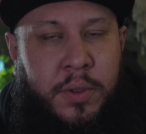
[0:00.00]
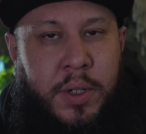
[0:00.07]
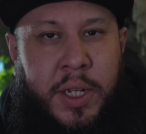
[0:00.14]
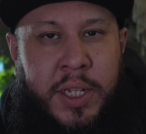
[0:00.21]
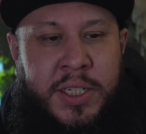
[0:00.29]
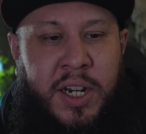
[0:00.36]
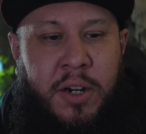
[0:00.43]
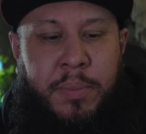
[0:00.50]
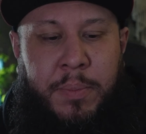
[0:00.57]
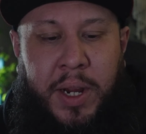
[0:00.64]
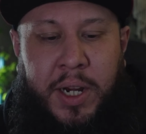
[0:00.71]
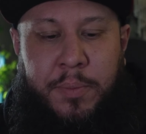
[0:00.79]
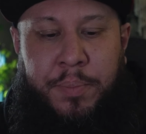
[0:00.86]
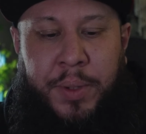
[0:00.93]
That's never been
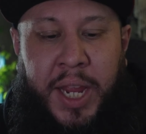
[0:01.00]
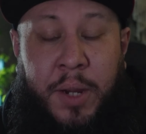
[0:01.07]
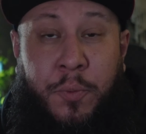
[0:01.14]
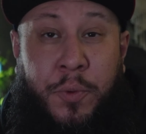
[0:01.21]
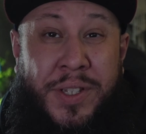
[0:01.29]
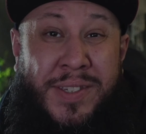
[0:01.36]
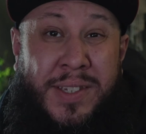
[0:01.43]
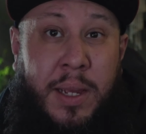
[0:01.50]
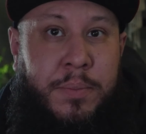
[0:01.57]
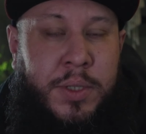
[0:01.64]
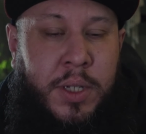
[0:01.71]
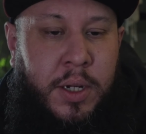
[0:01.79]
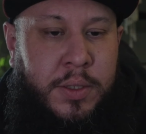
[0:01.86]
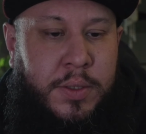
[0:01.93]
my complaint with
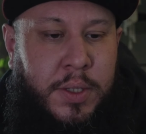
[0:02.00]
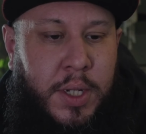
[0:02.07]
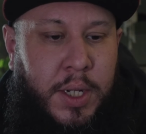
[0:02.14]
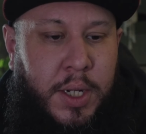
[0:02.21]
Samsungs